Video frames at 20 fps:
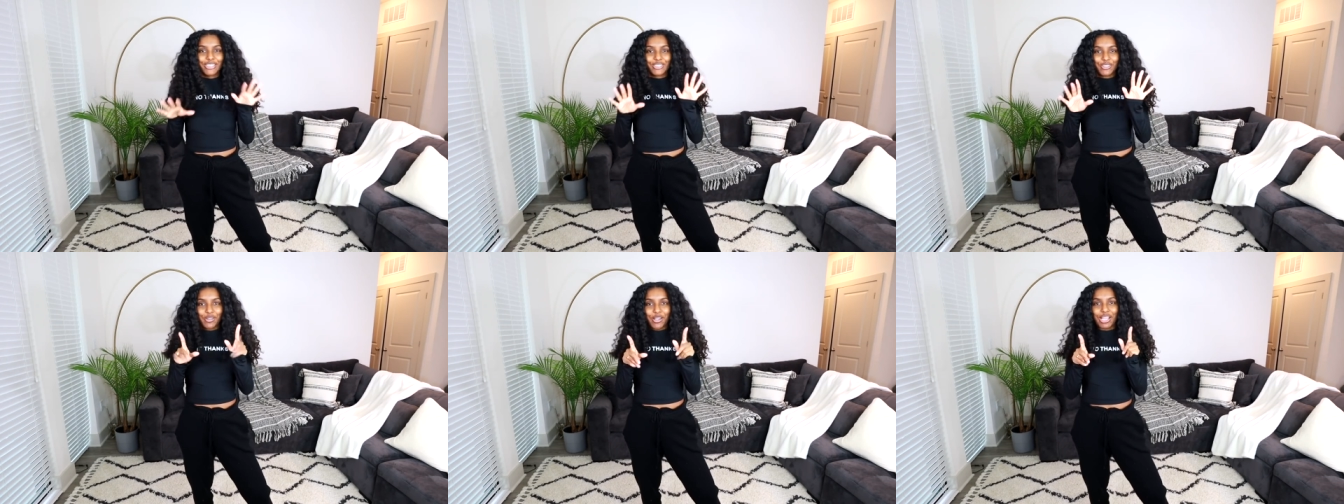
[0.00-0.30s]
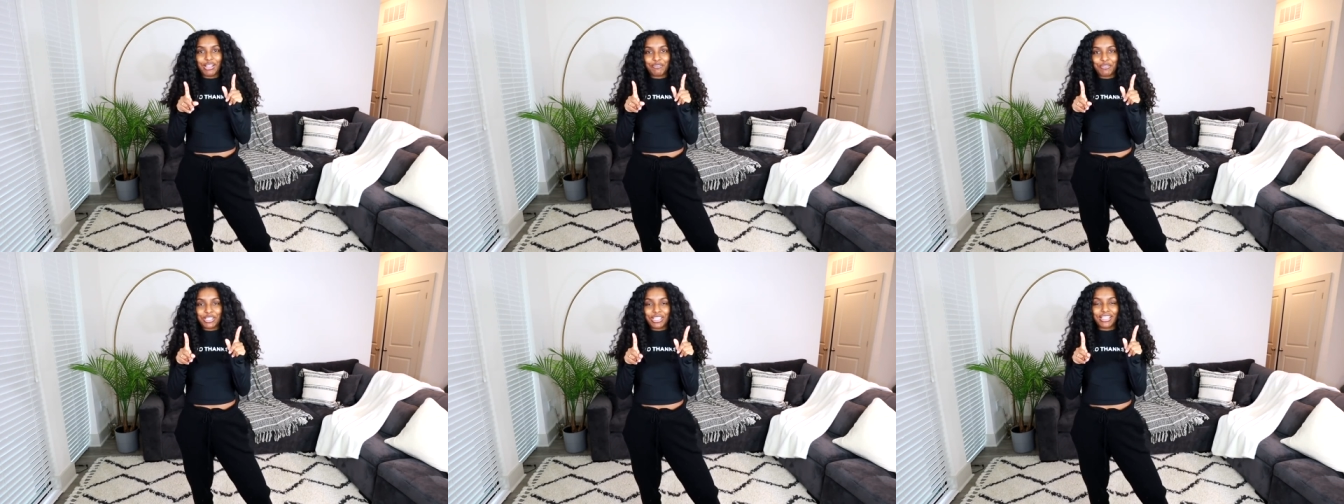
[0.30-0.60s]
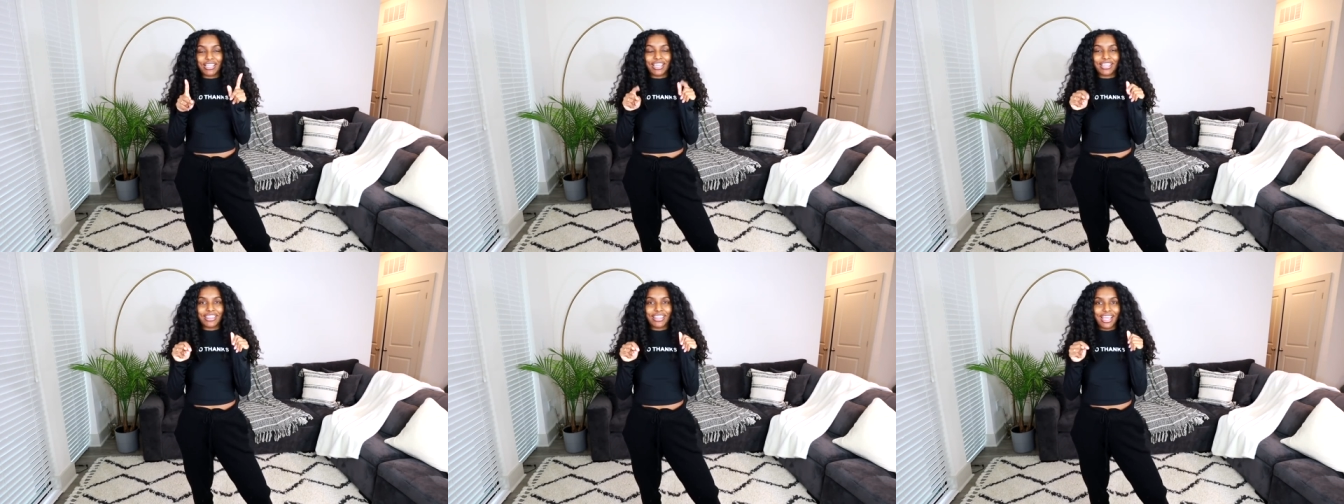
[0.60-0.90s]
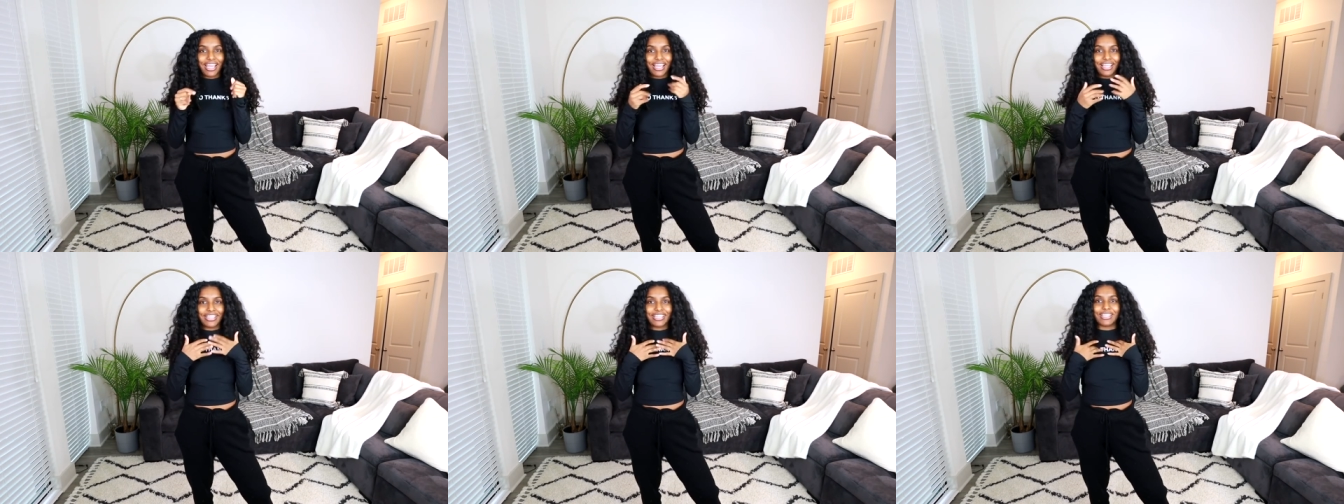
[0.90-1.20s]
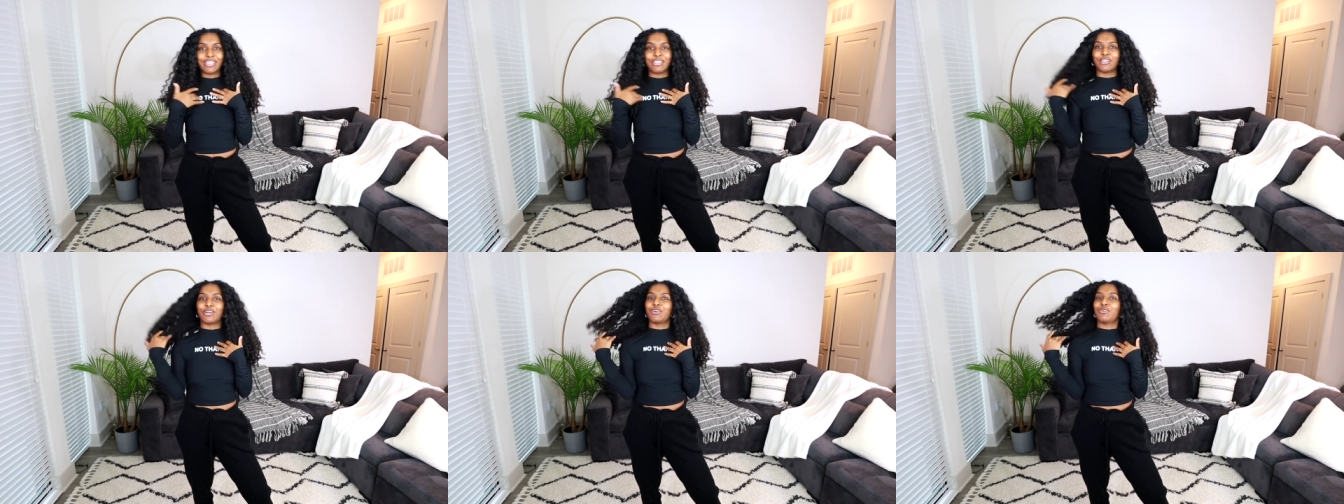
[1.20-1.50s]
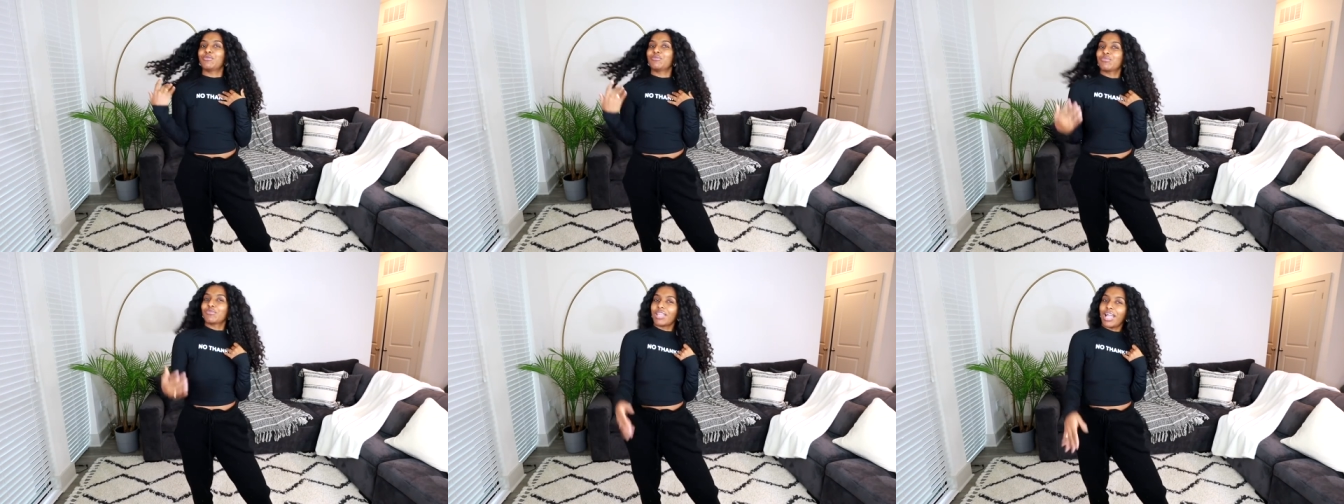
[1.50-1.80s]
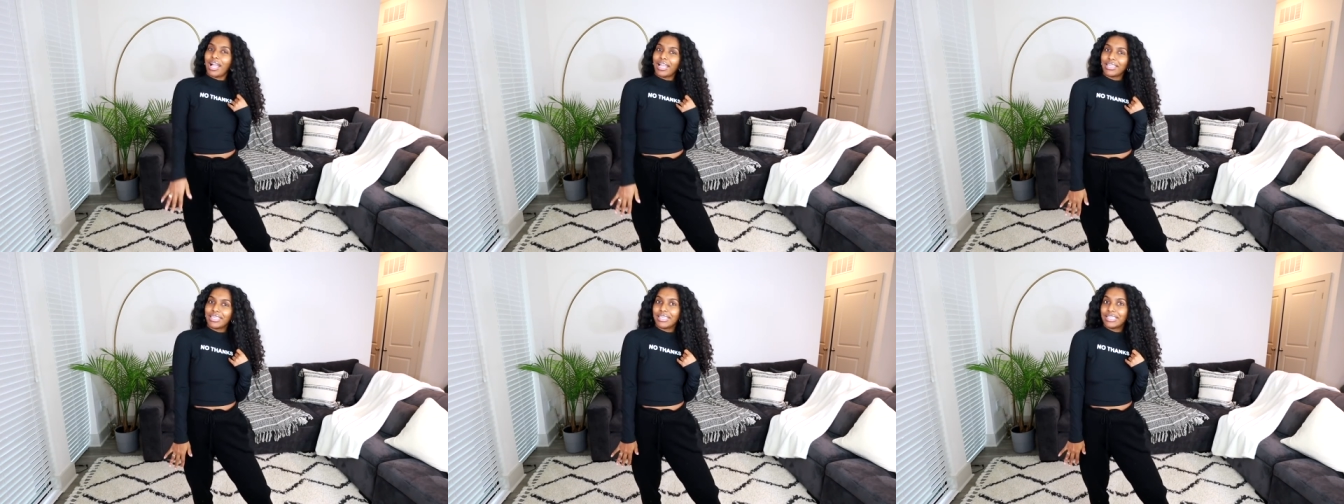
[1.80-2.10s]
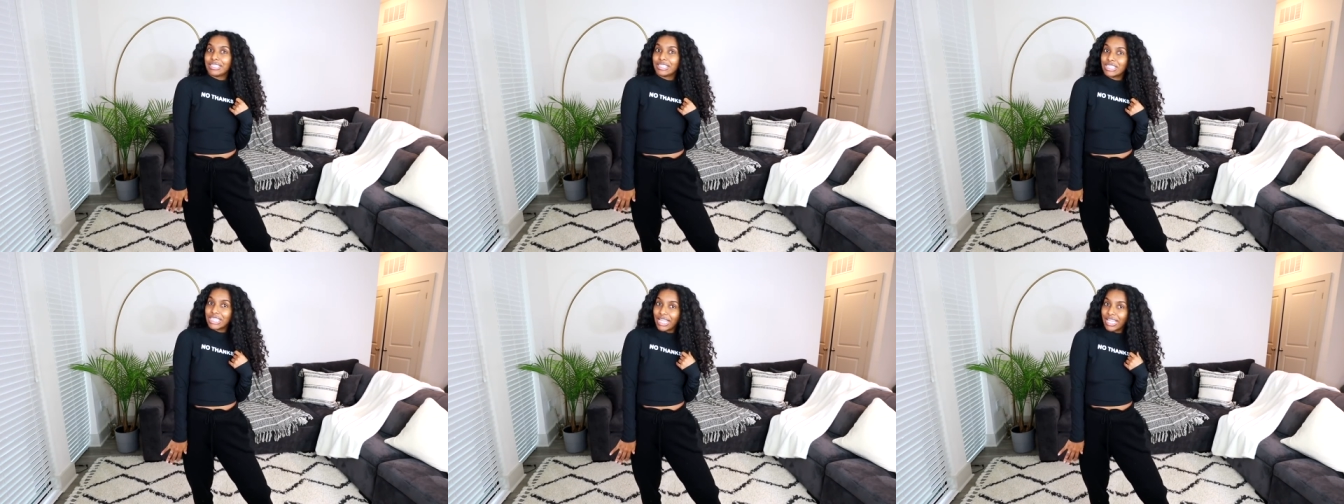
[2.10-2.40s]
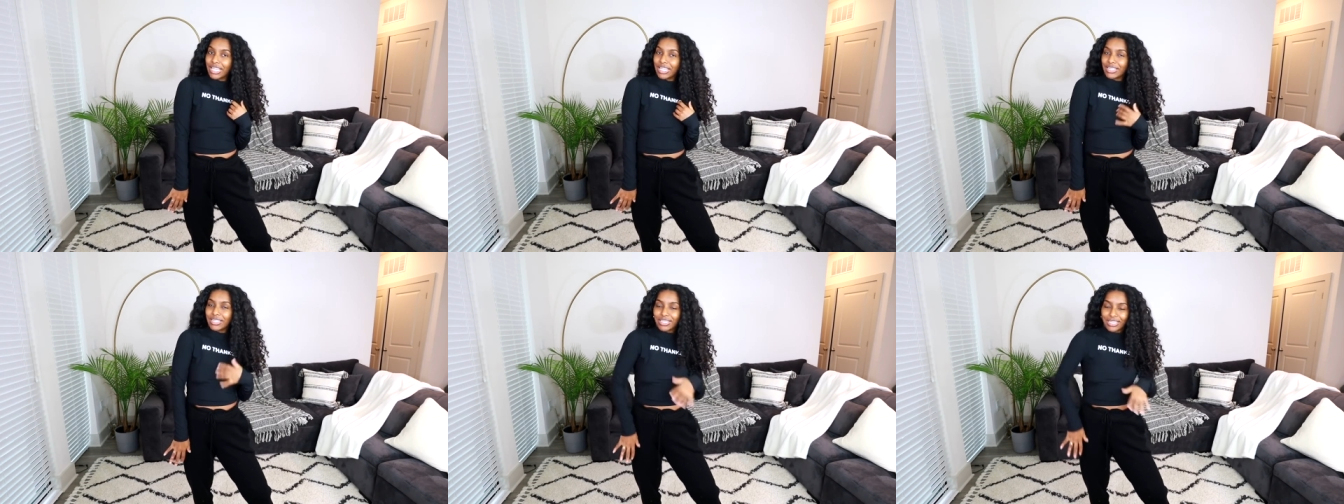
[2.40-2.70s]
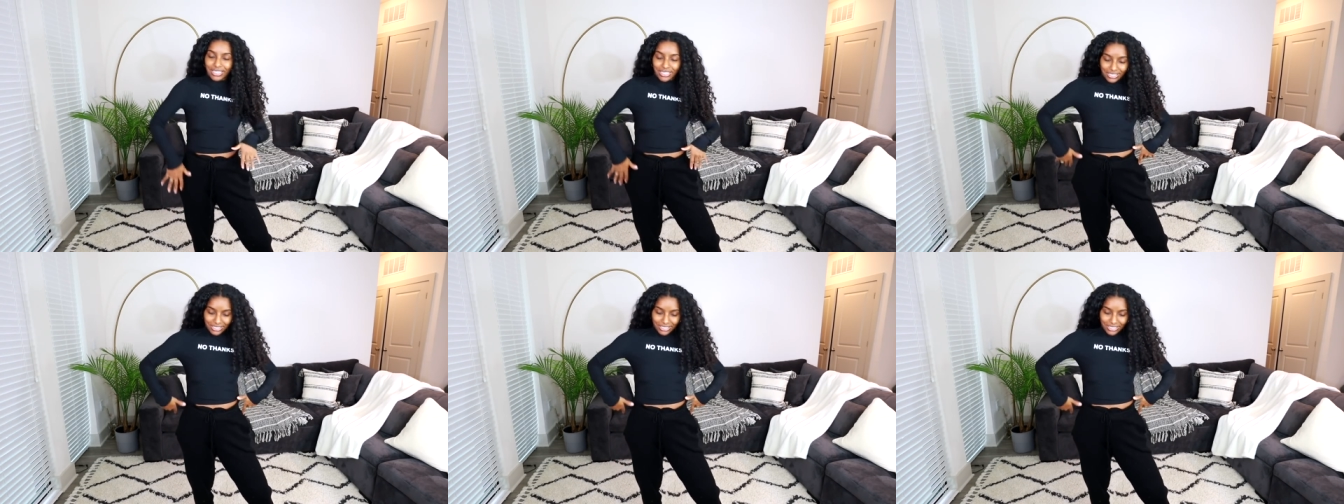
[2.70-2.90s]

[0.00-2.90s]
so i really like that you know high key shade